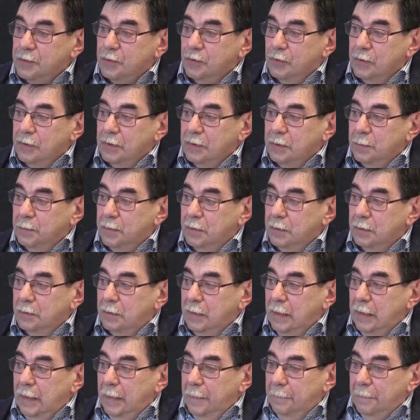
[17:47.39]
I made
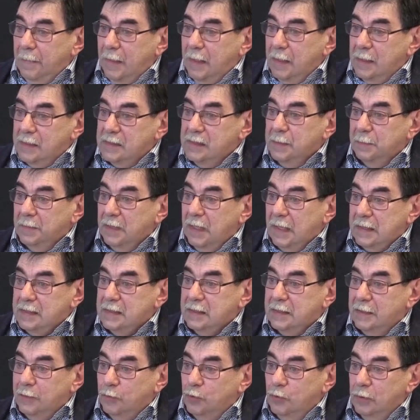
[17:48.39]
your attention that
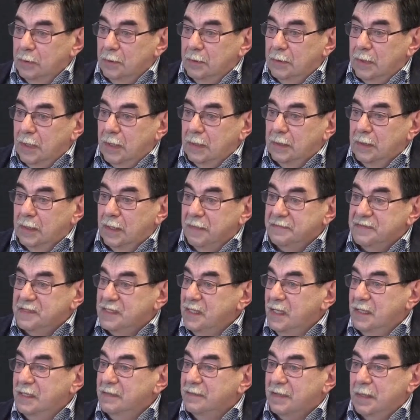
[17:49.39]
it was
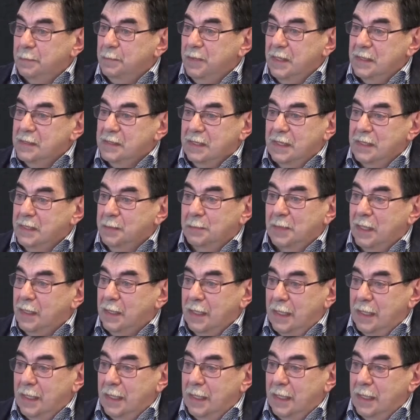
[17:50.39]
1917,